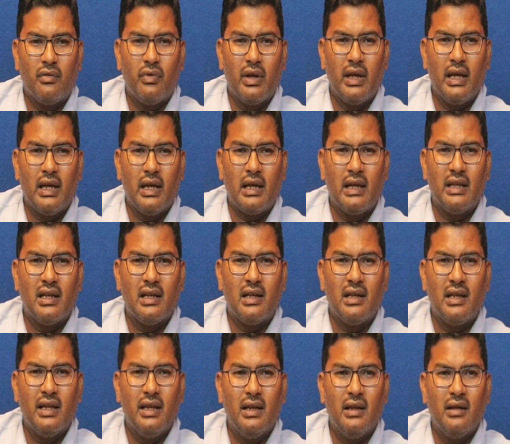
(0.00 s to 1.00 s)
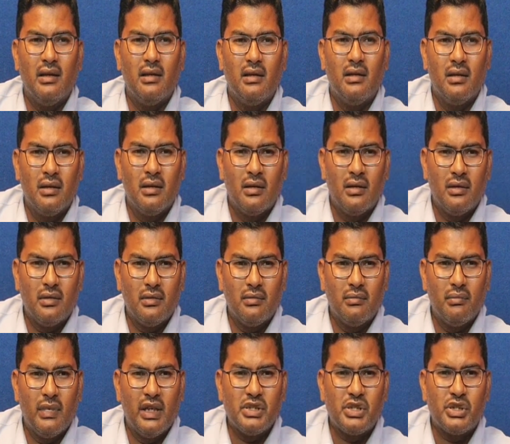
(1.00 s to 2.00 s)
very clearly
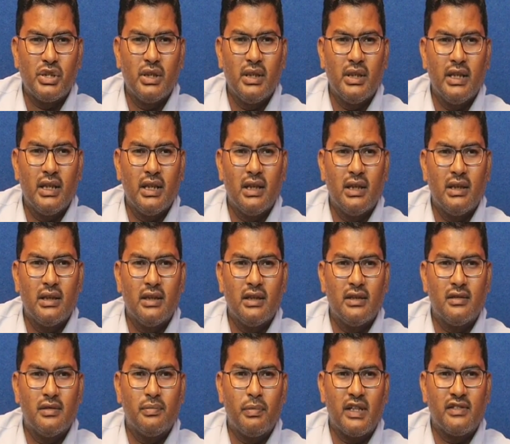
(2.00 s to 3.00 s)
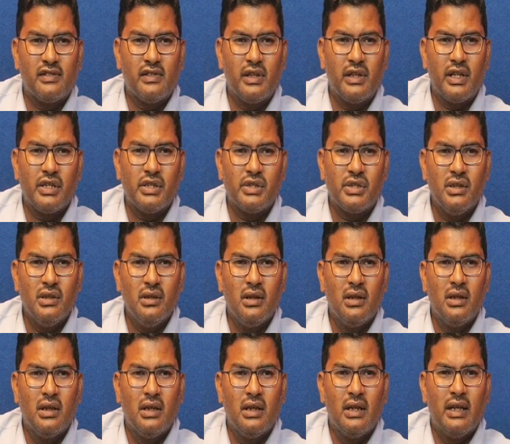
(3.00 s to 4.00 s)
mentioned here in this presentation.
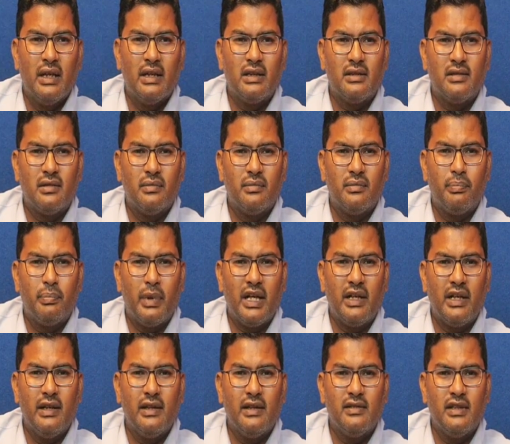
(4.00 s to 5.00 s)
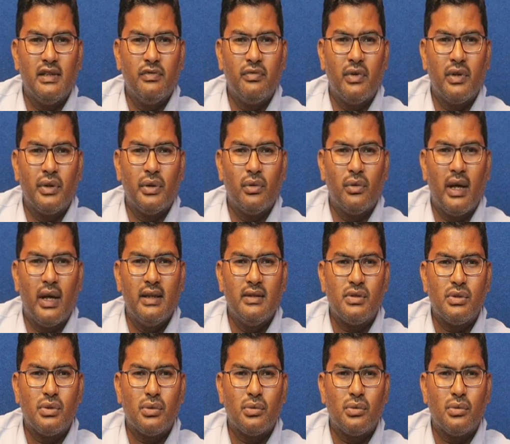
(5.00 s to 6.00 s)
It's pretty easy for you
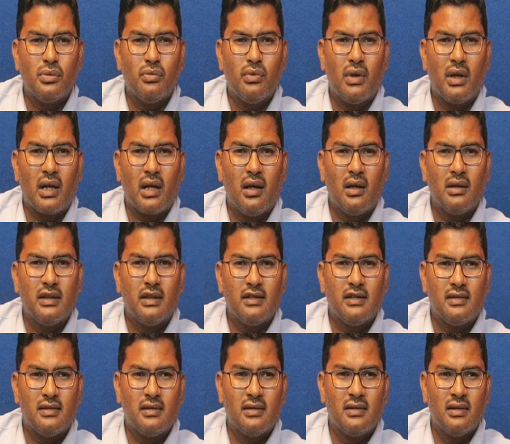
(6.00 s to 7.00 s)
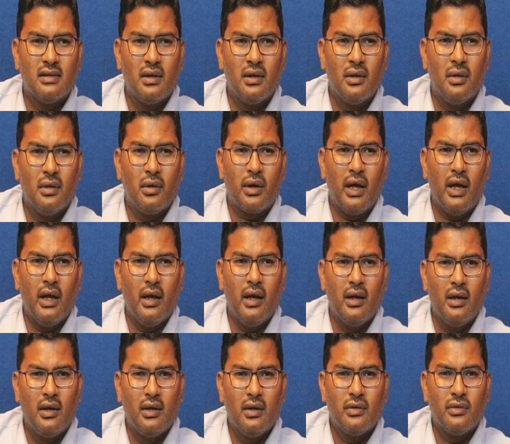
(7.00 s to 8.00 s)
guys to work on this. Okay,
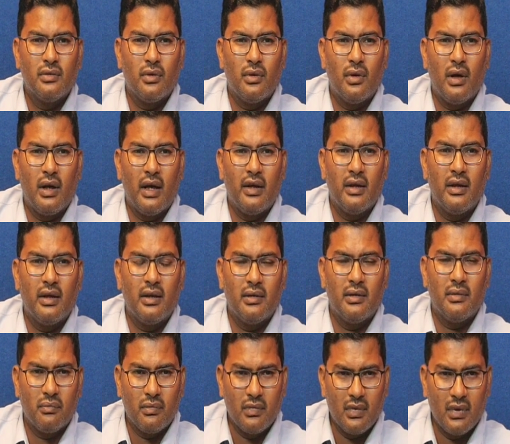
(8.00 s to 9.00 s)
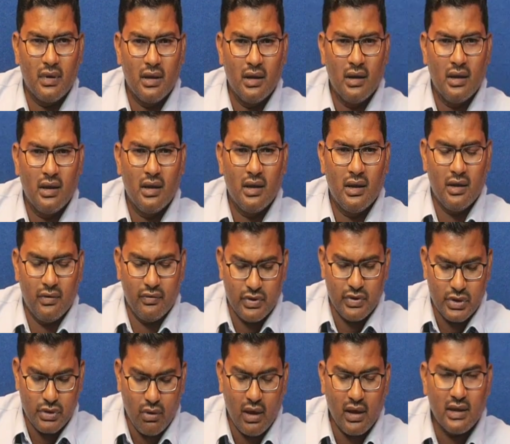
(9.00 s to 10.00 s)
so I
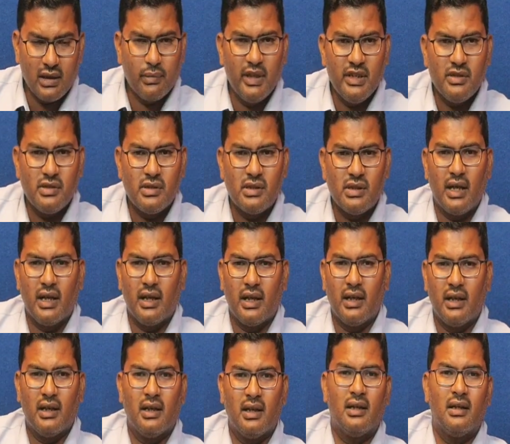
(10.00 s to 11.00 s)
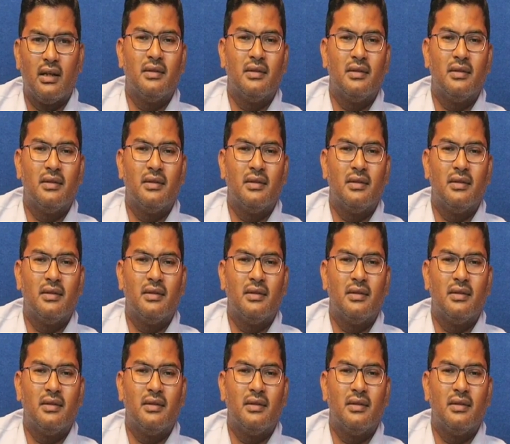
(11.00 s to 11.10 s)
wish you all the best, and